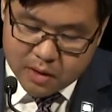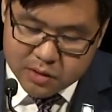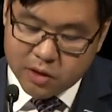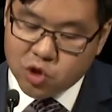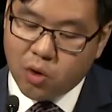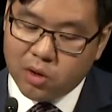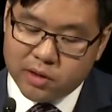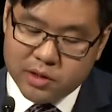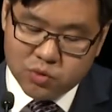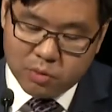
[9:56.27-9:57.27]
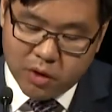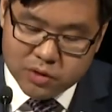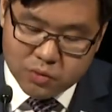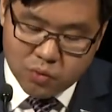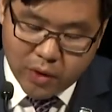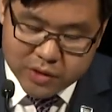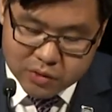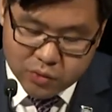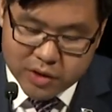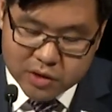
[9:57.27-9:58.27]
Such qualities were most
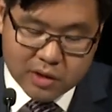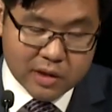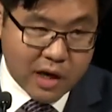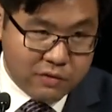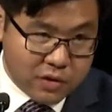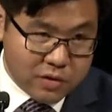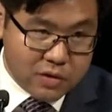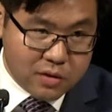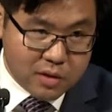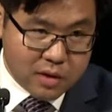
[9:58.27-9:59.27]
recently evident